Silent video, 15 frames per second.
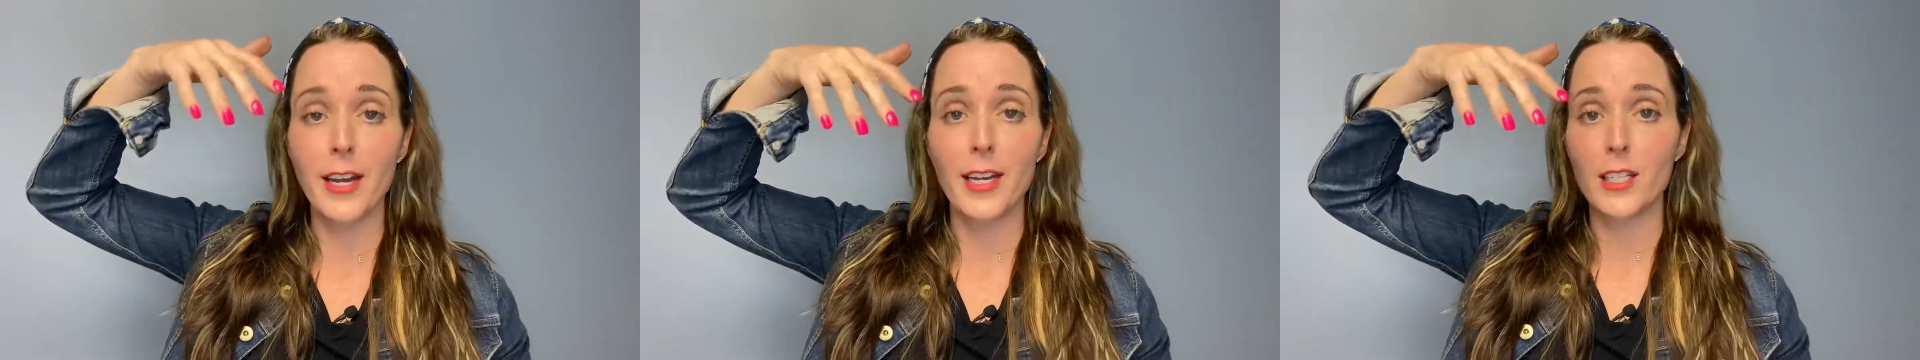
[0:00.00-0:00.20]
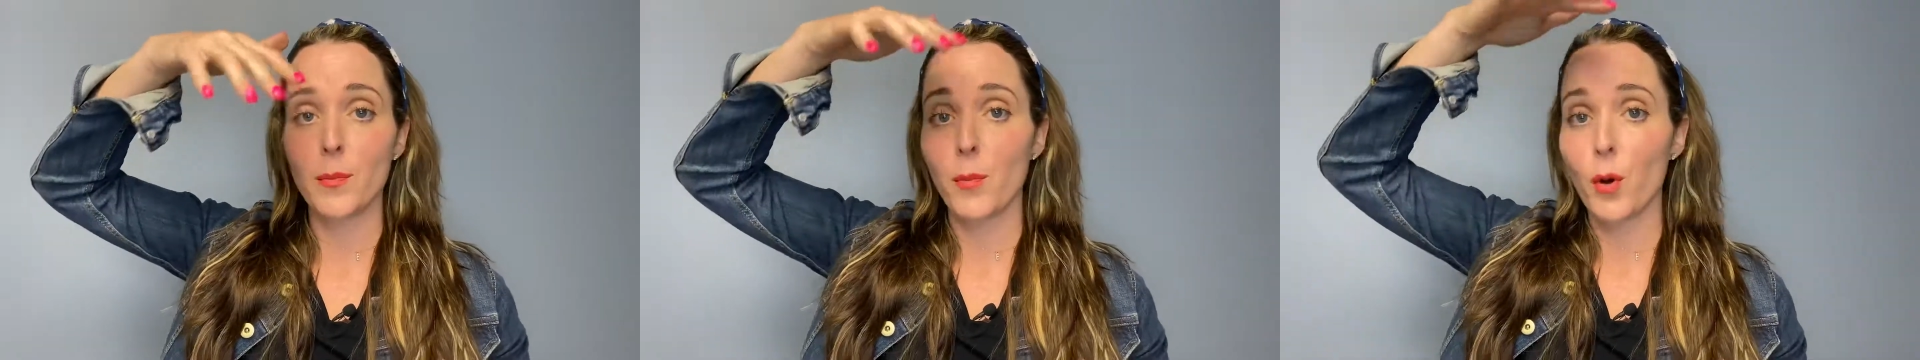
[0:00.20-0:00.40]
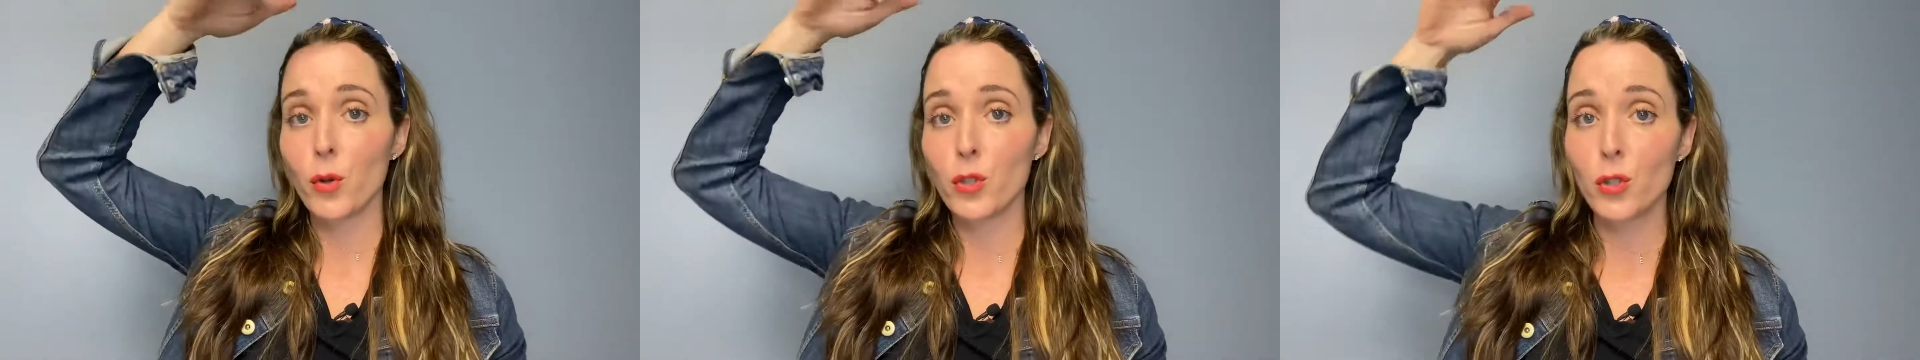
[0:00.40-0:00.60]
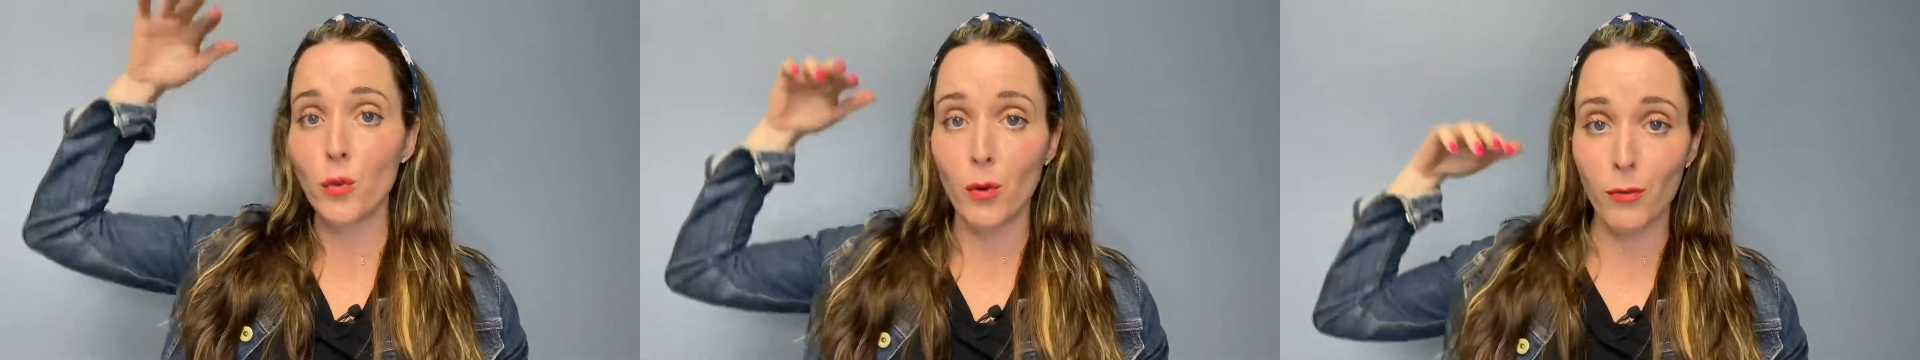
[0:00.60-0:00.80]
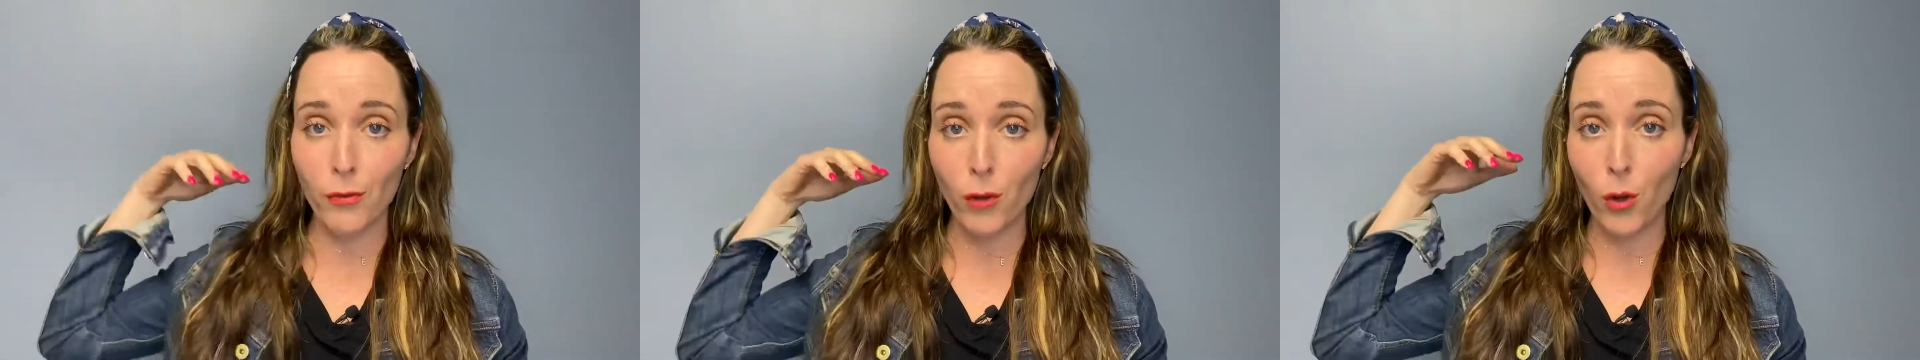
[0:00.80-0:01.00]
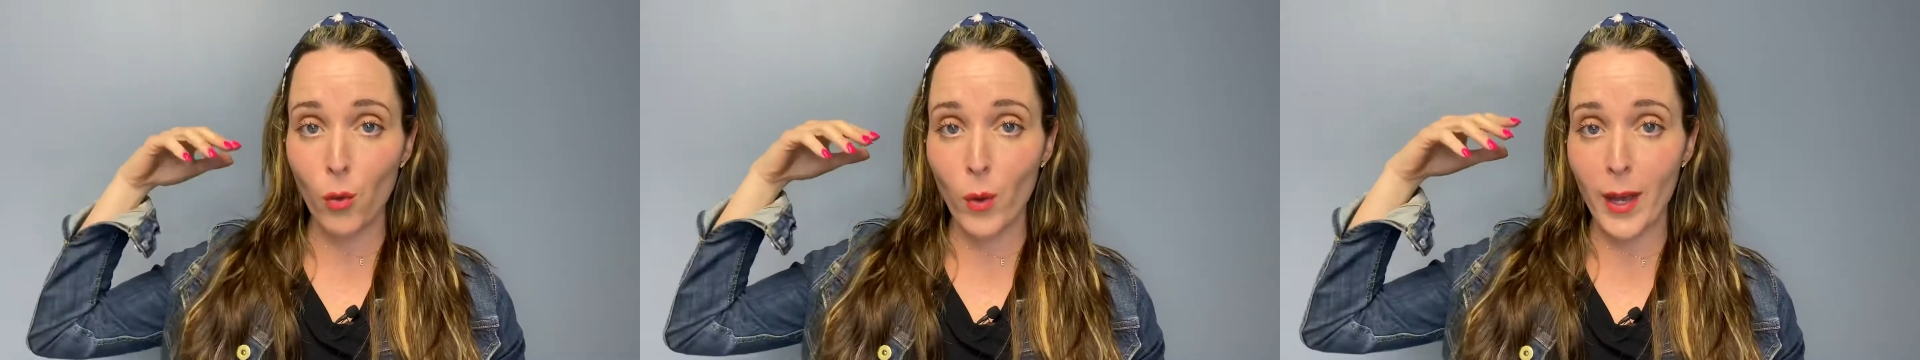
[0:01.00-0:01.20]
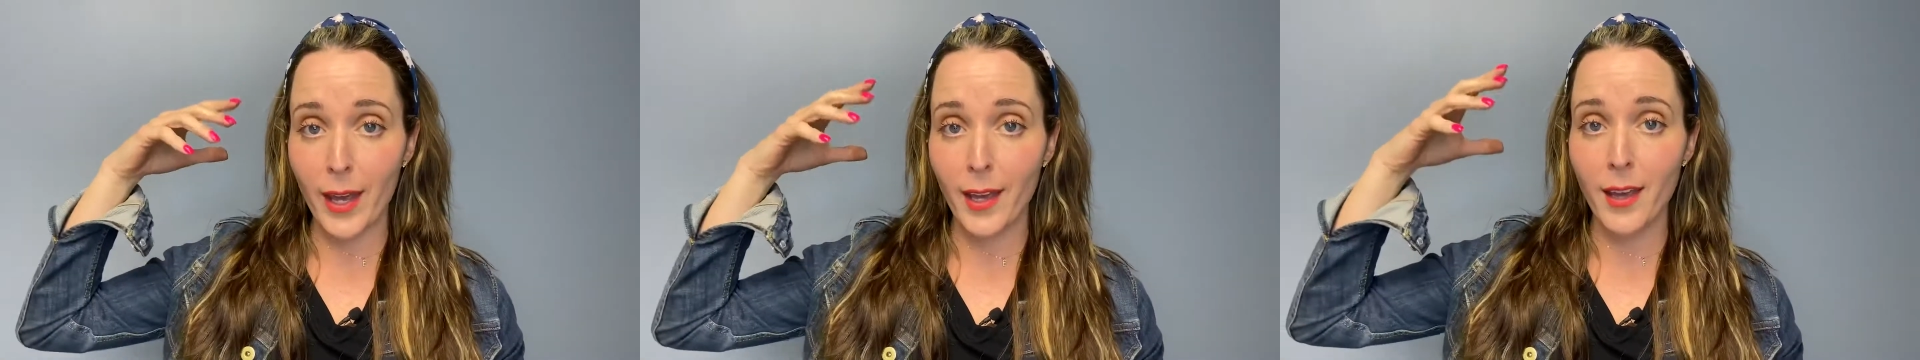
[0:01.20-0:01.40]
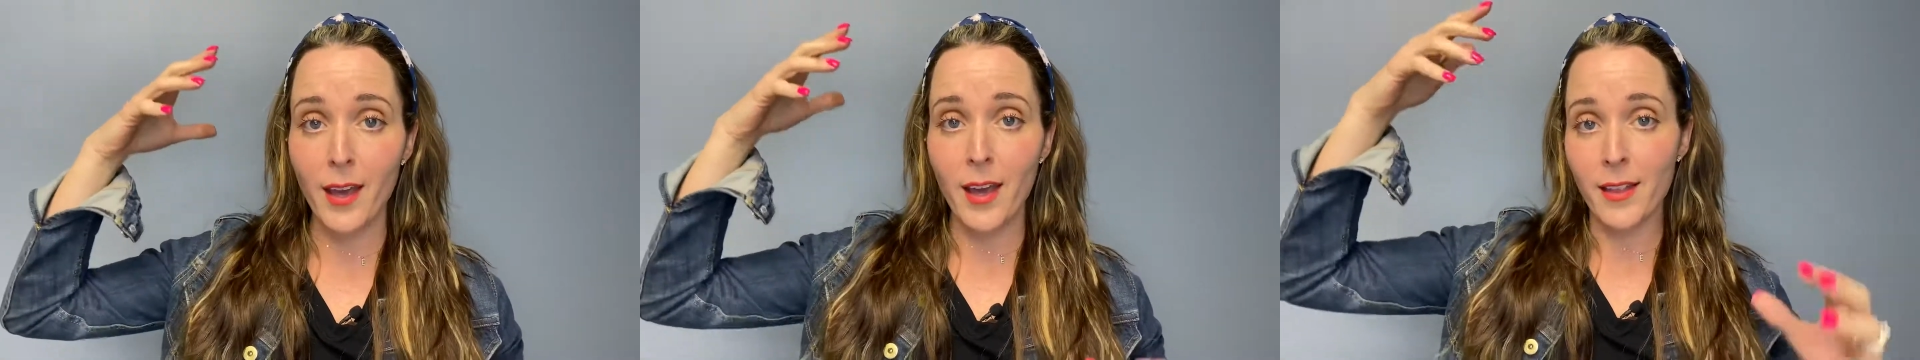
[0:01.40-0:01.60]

as opposed to a full wig